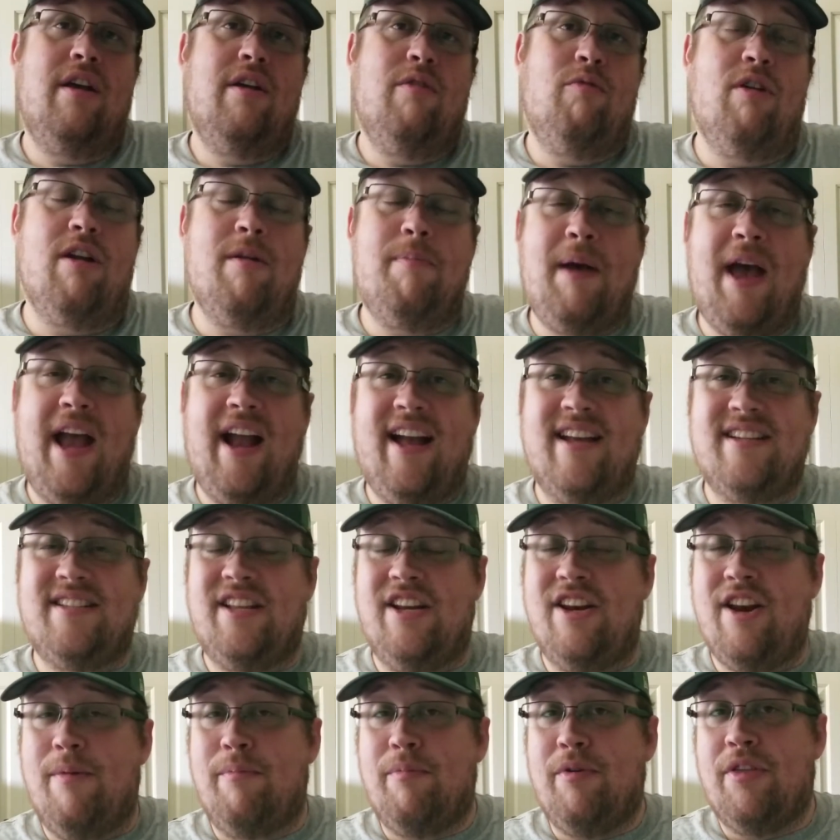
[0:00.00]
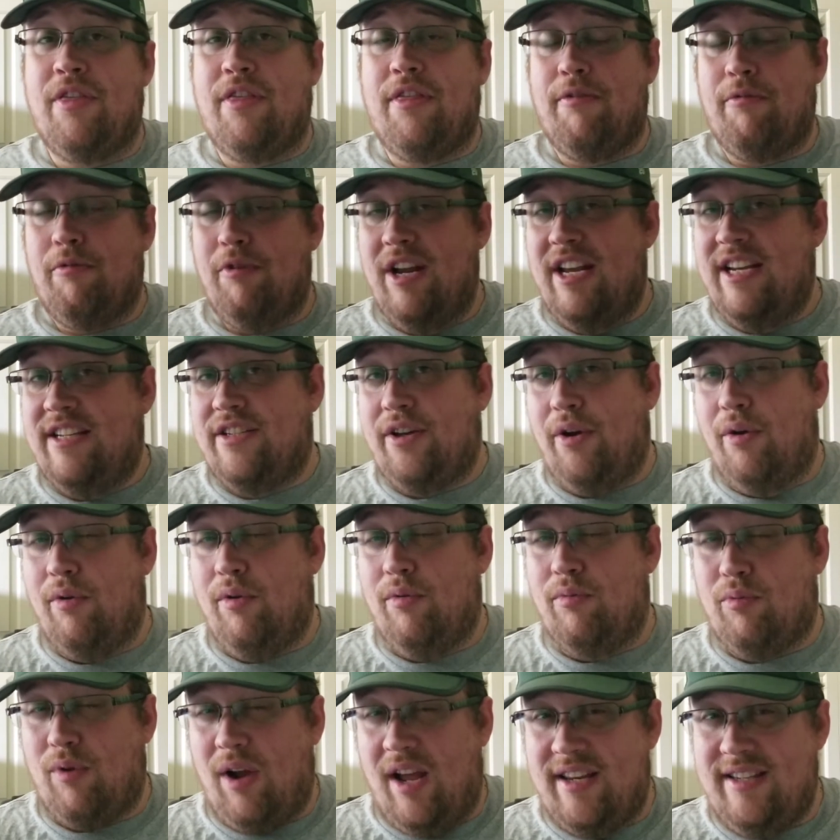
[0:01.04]
Winnipeg has the number 3
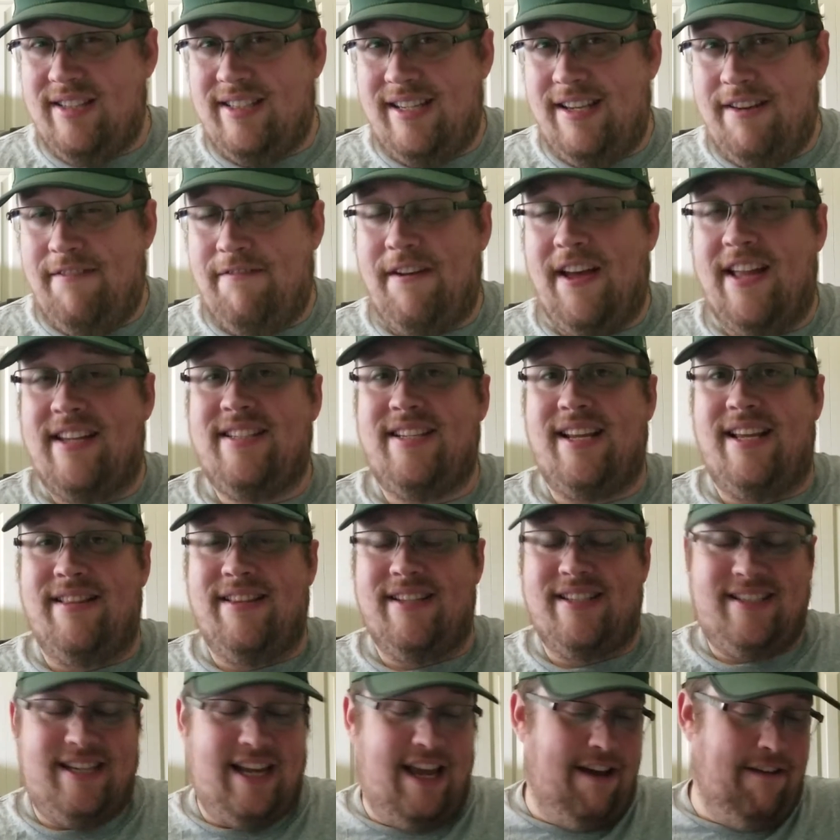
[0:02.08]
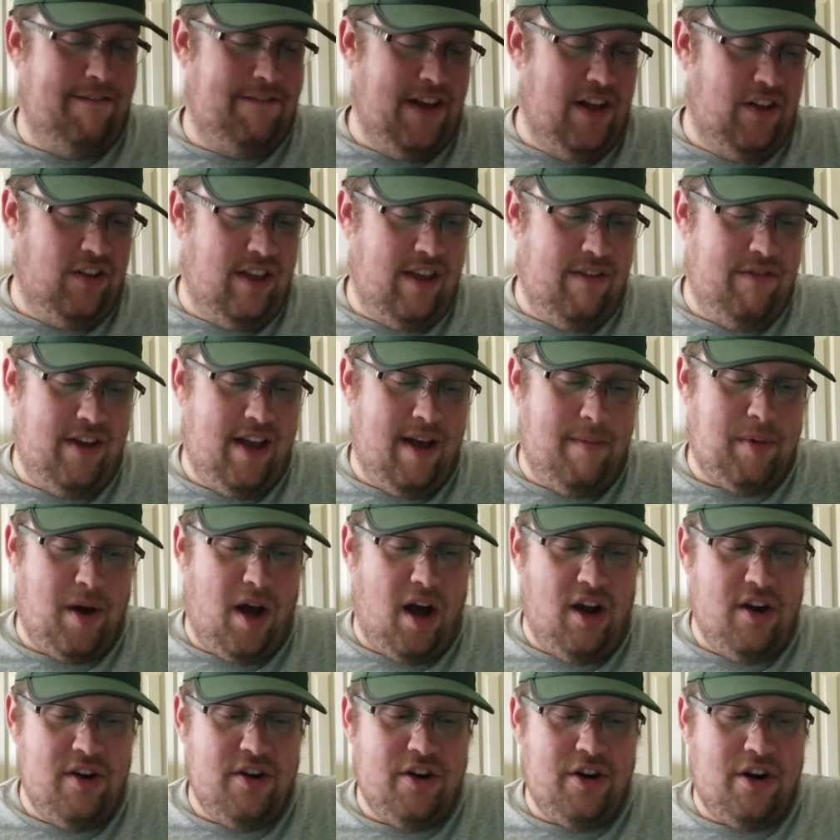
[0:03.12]
total run defense in the CFL, giving up
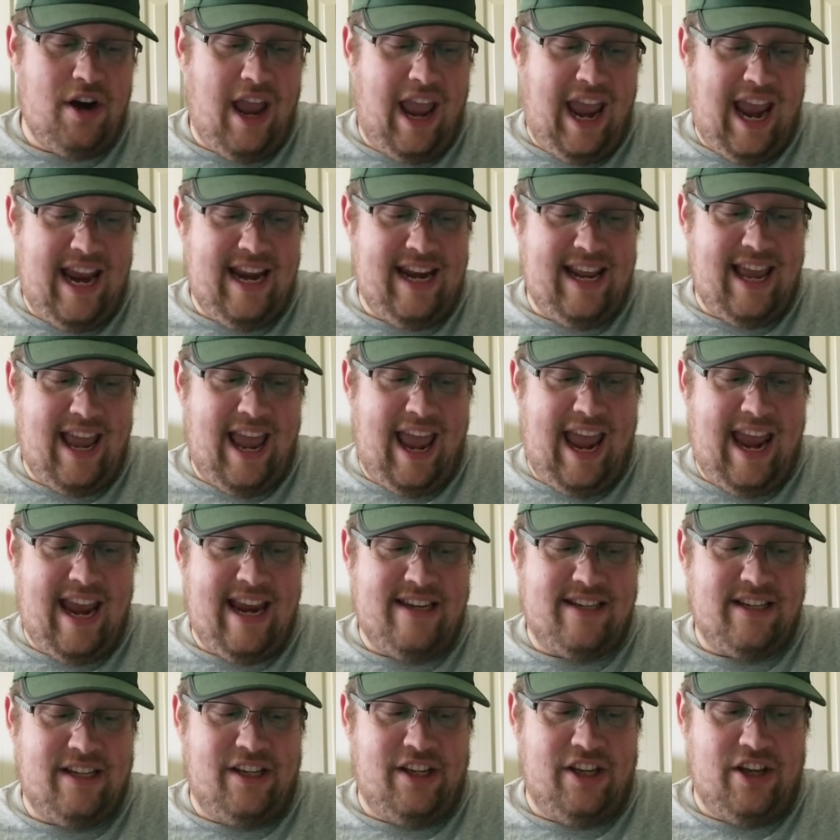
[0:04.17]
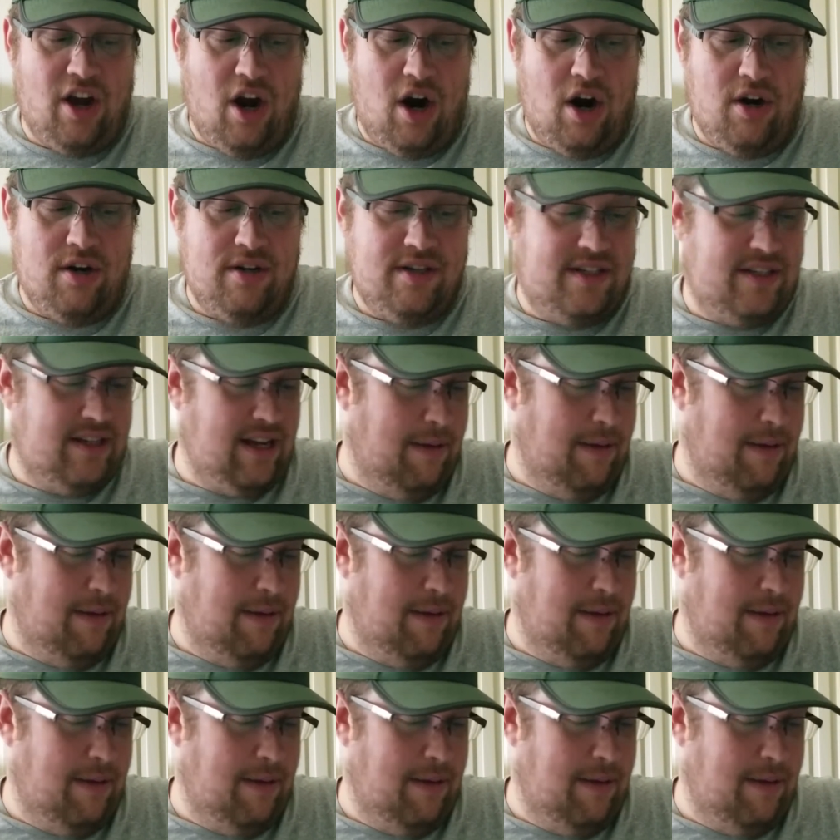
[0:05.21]
under 88 yards.